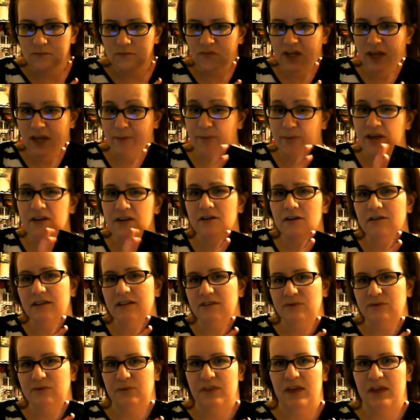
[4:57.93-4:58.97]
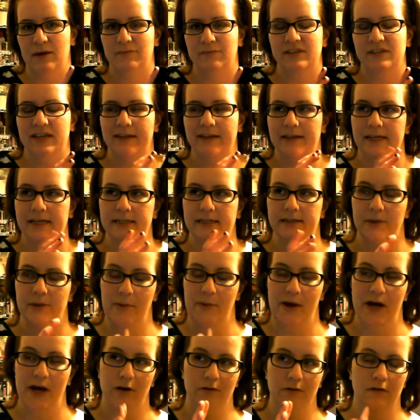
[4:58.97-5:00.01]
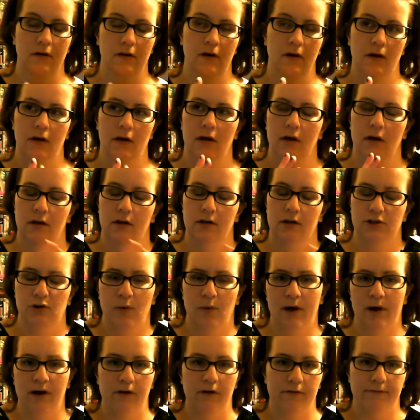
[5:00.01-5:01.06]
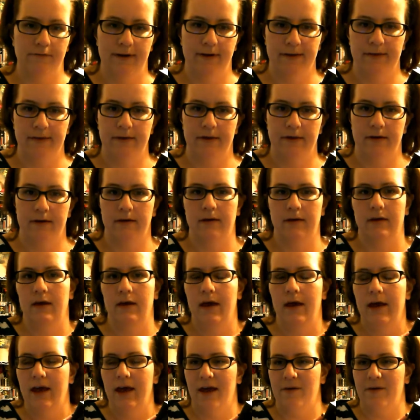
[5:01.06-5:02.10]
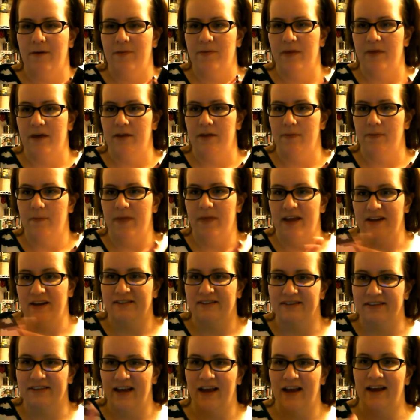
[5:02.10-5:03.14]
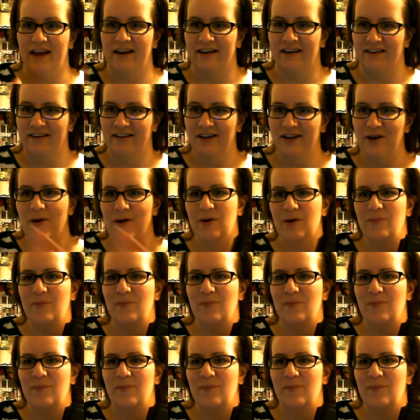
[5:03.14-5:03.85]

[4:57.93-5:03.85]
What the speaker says: And Peter lives with them till he's about 12, I think. And then they decide, "You know what,